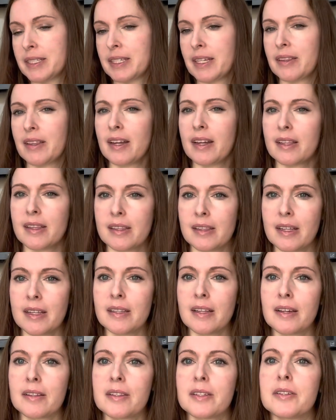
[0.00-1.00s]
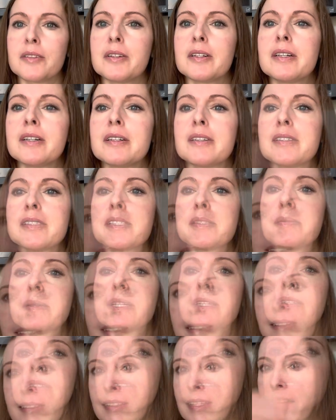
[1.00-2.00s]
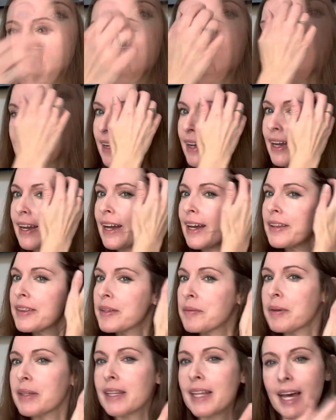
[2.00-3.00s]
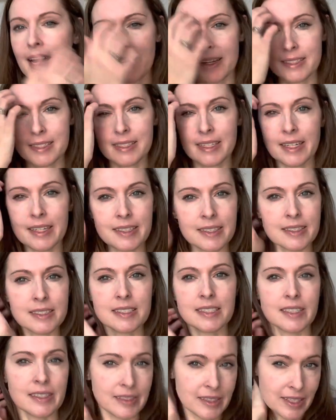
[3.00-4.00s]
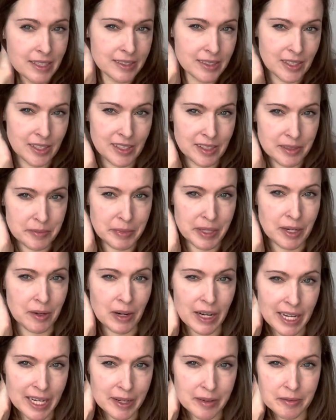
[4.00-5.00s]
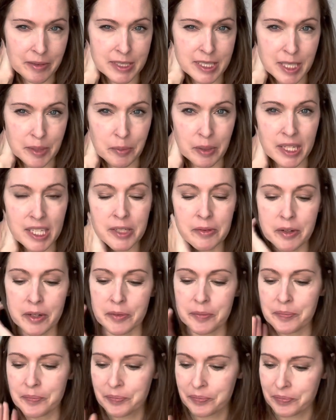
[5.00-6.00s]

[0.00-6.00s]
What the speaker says: I gotta unlock the door. Hold on just a minute. Okay, I got them in the house now, so tell them to be quiet, which they probably won't.